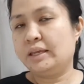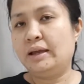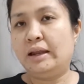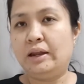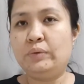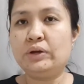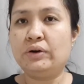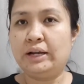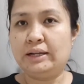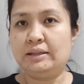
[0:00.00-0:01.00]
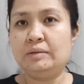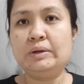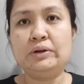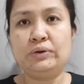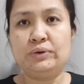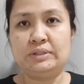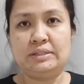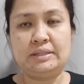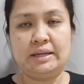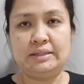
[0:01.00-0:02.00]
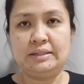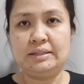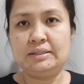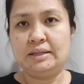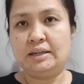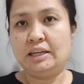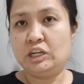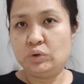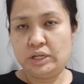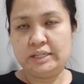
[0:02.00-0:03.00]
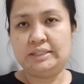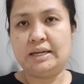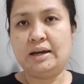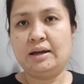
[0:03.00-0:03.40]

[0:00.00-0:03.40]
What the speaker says: Then we collected melioidosis cases in Indonesia.